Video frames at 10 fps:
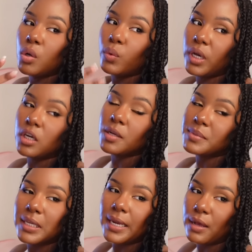we ended up
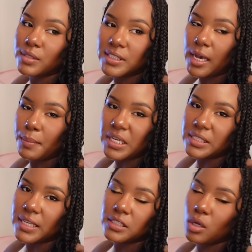sitting outside
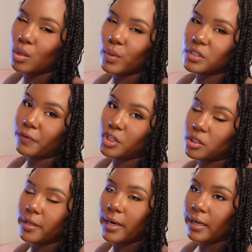because that's the only
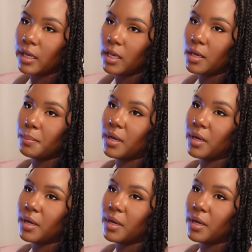reservation that I can get,